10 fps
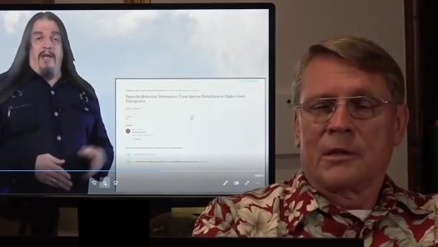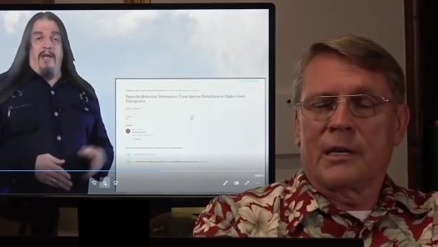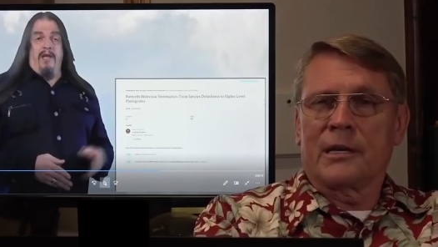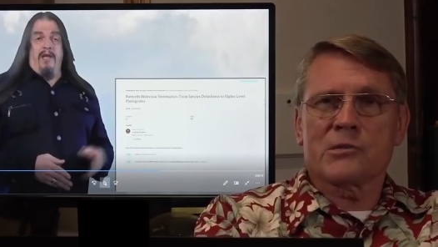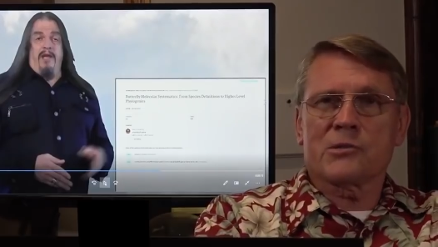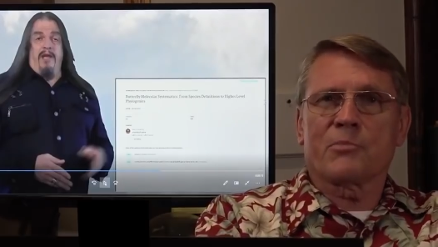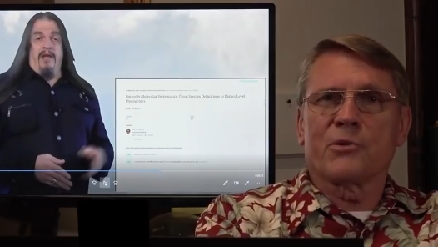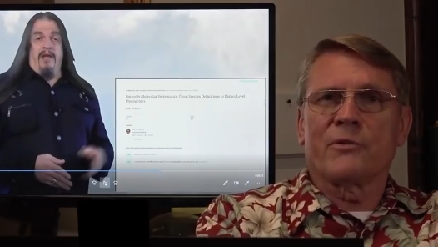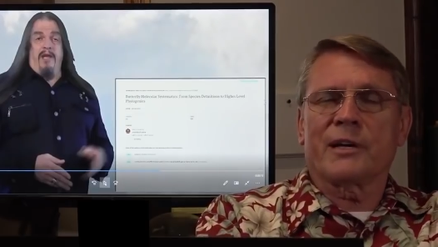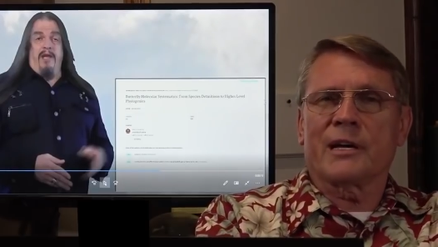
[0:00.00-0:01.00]
Speaker 1: That doesn't
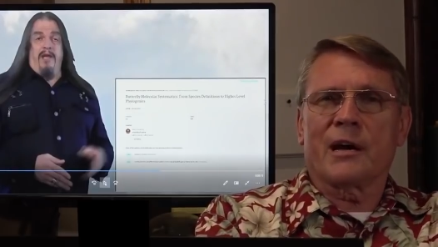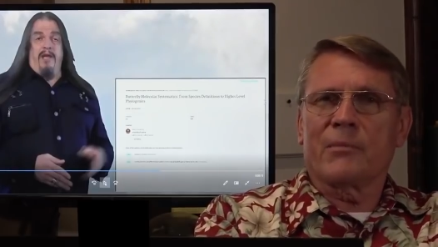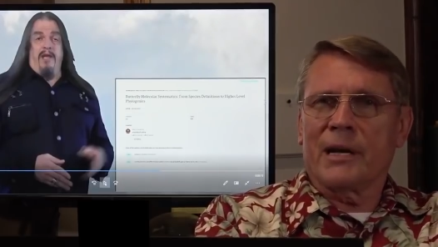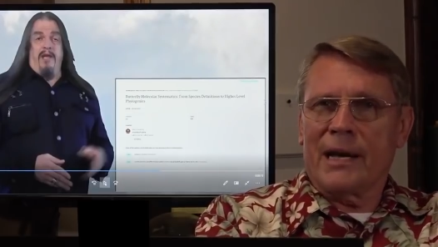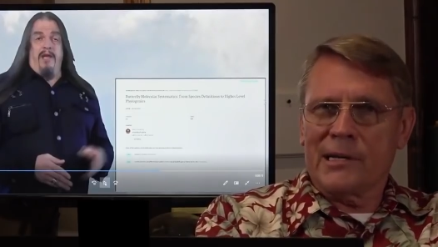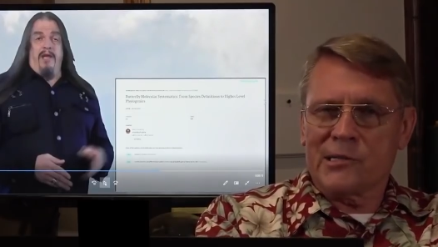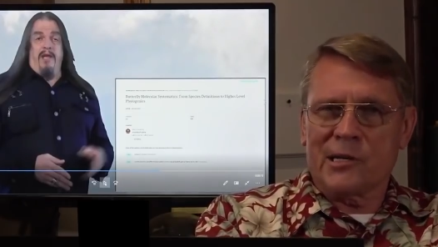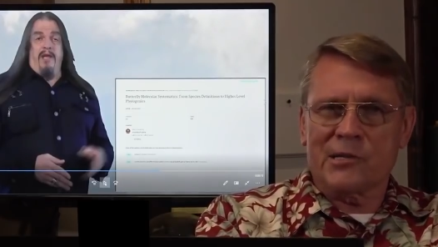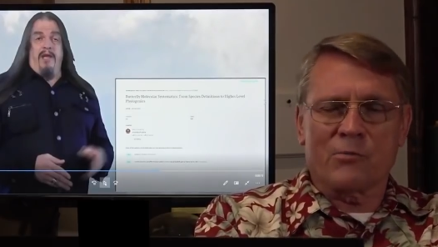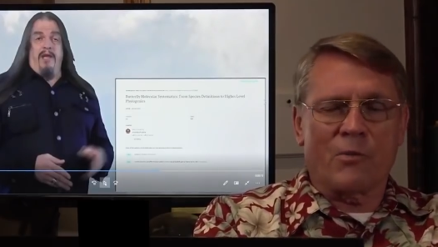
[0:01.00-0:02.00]
prove a common
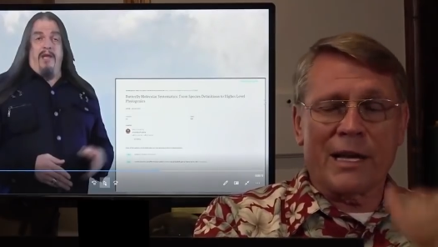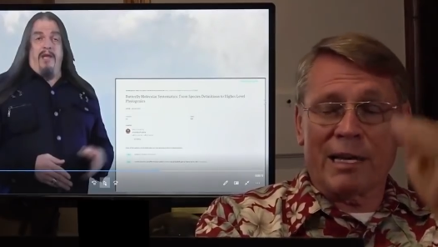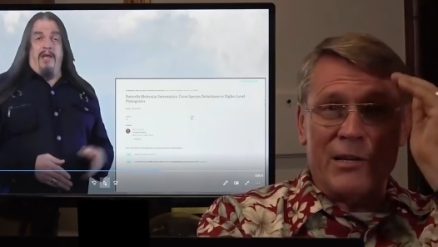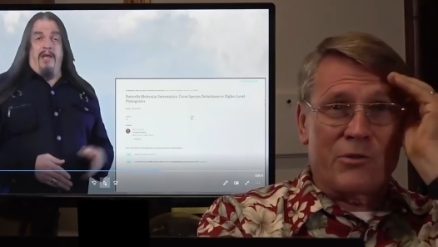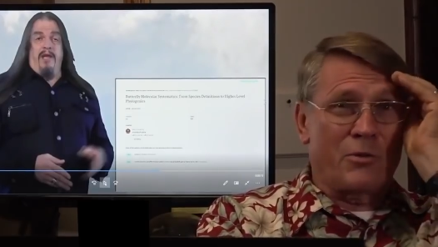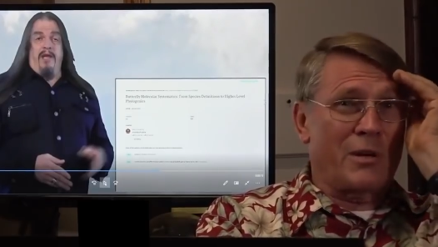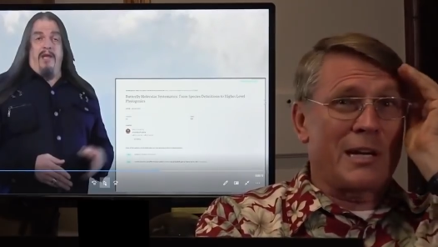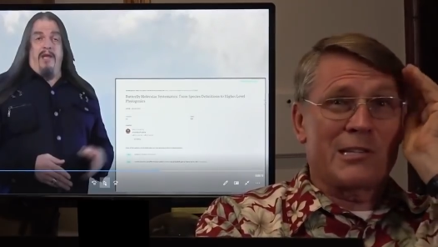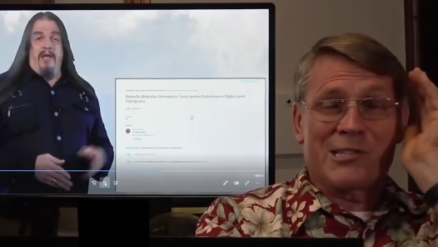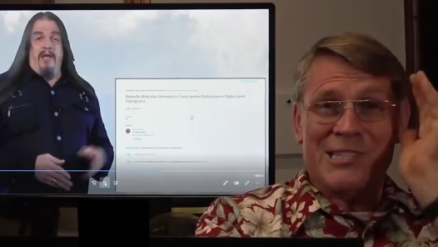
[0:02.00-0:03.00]
ancestor. Why can't you
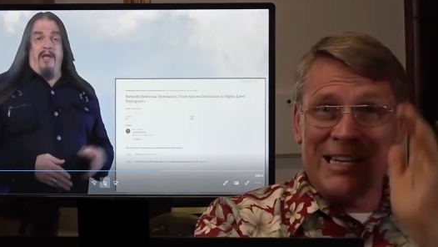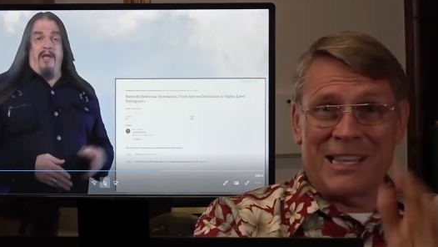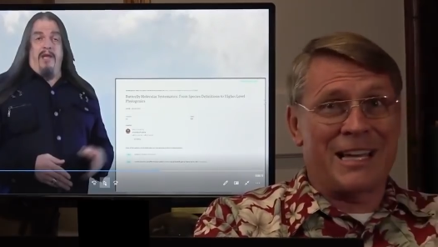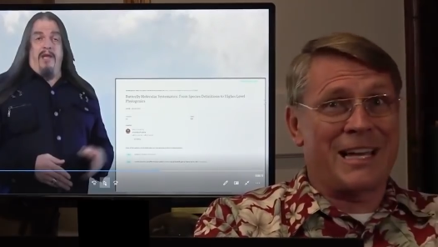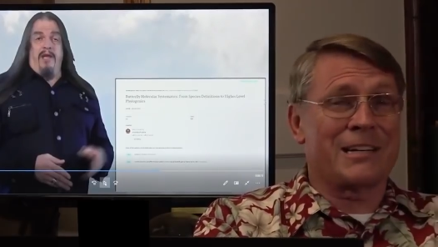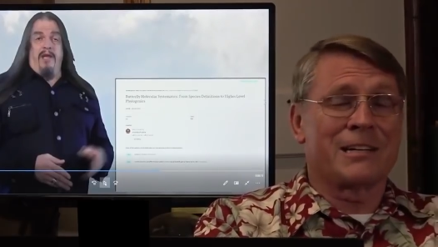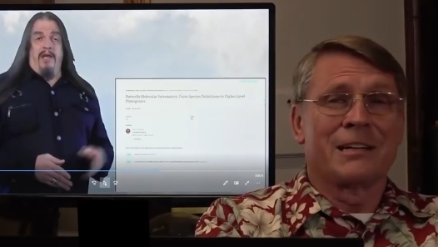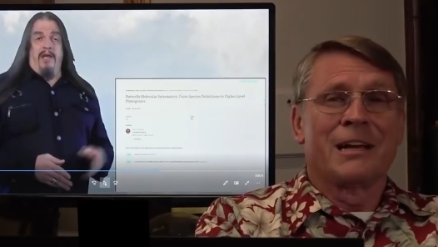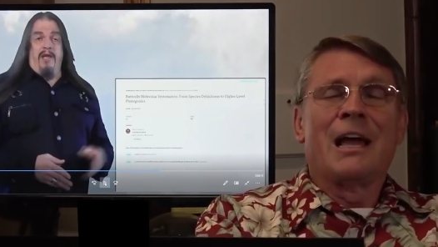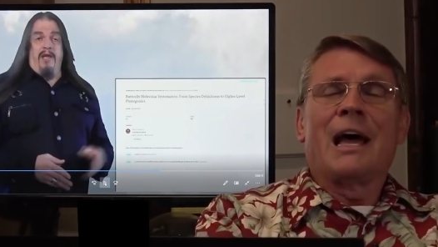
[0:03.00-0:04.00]
guys see that?
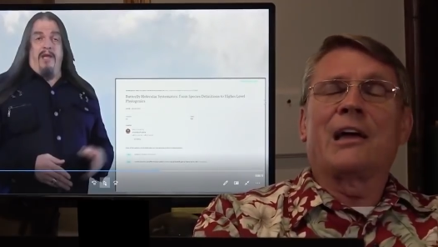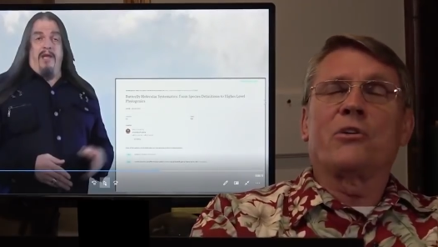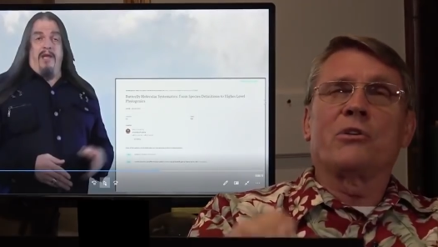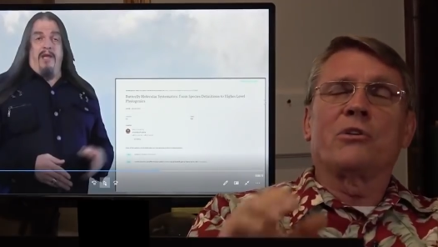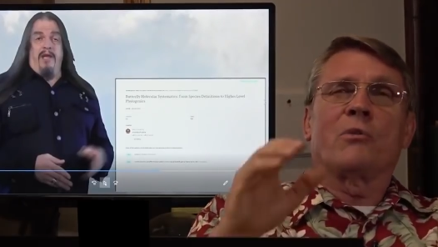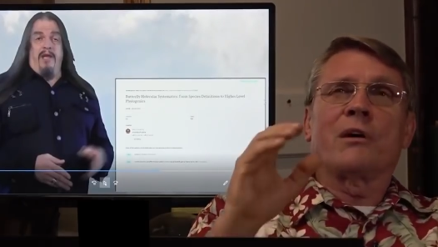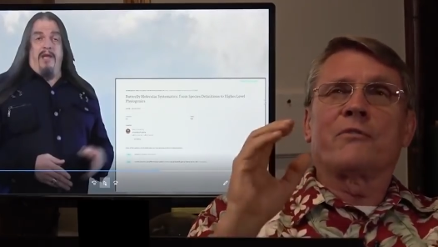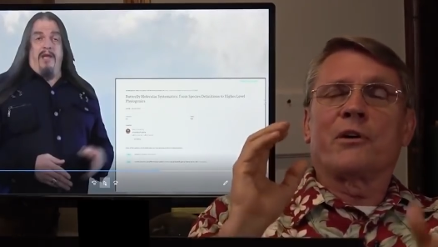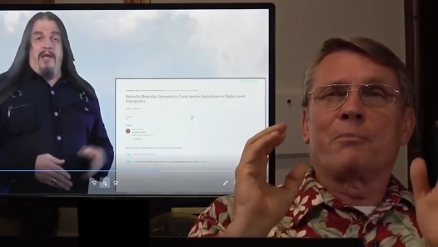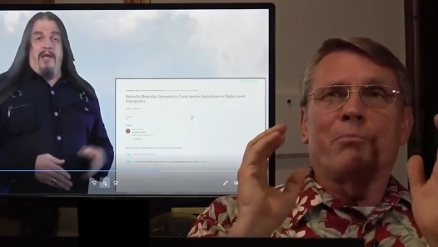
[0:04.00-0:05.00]
I know you want
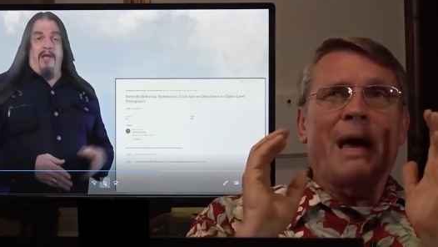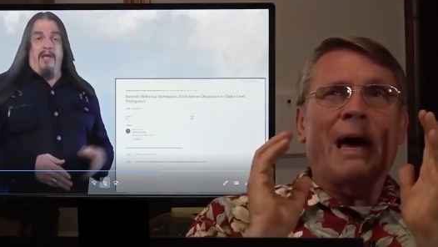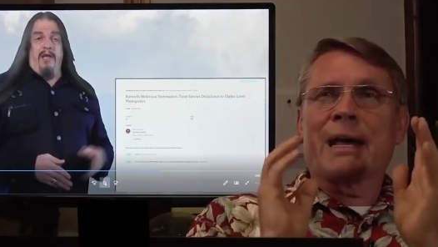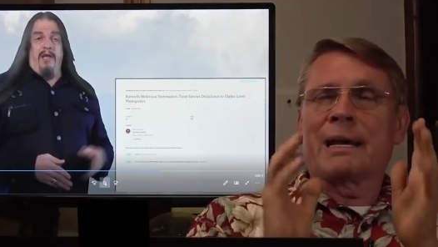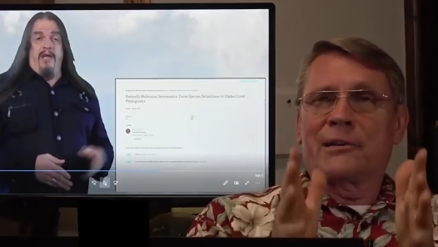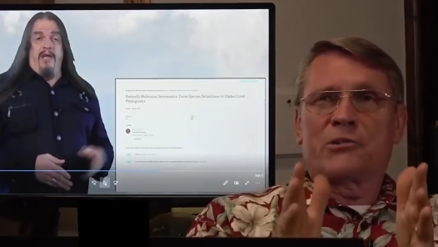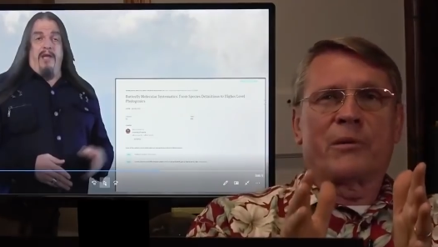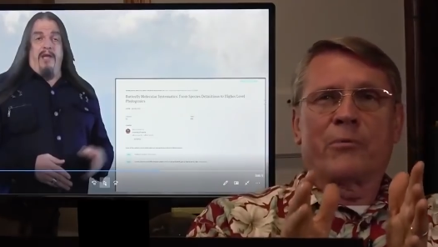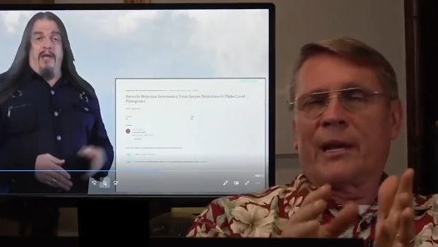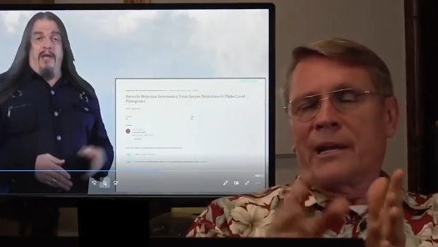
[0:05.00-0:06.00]
very badly to
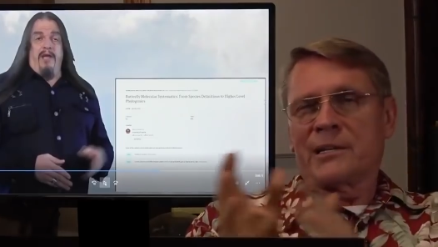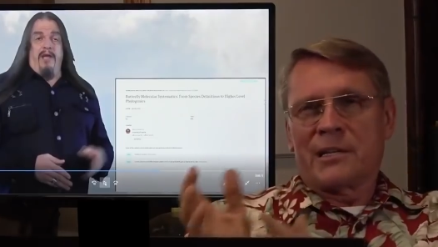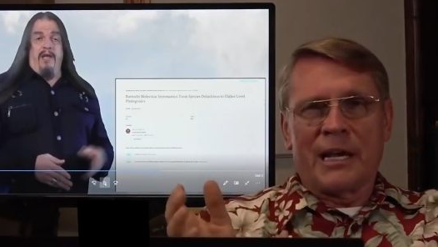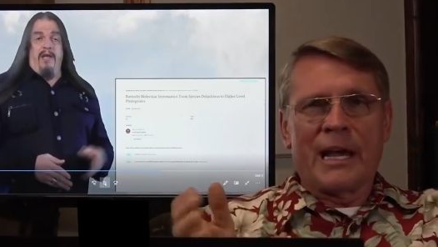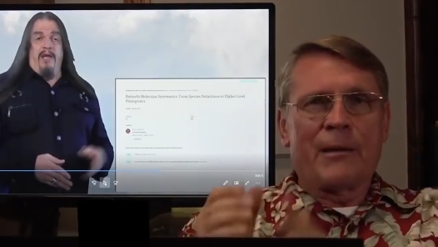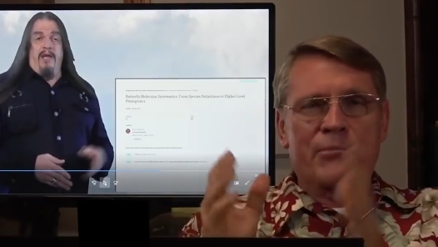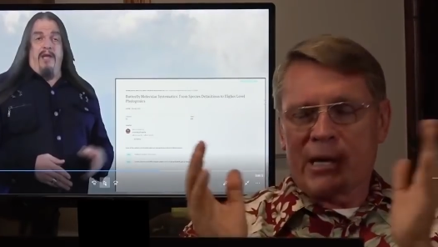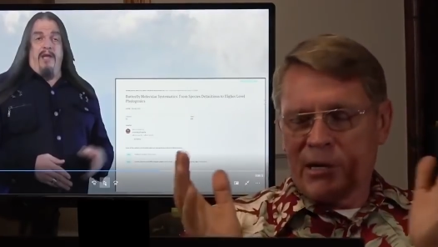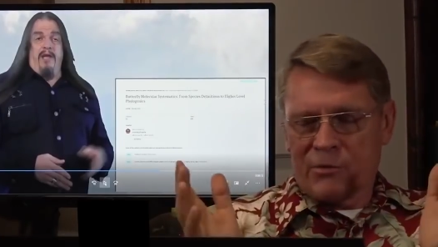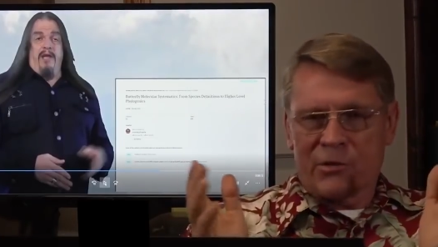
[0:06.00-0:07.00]
be related to the apes,
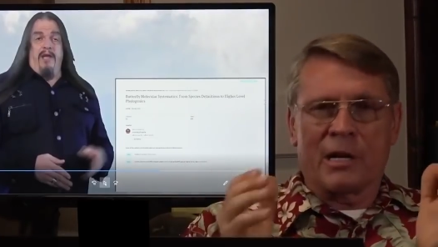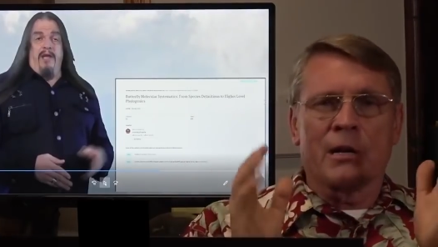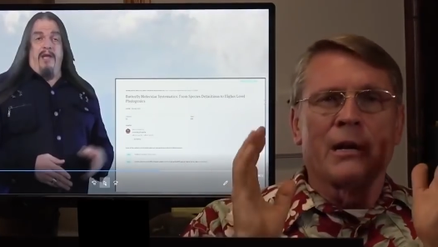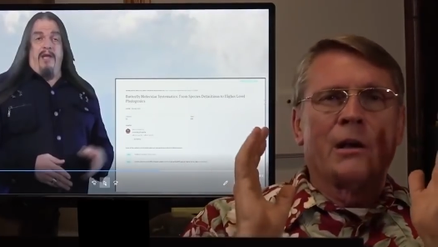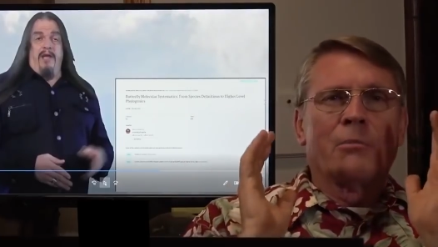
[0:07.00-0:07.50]
I understand,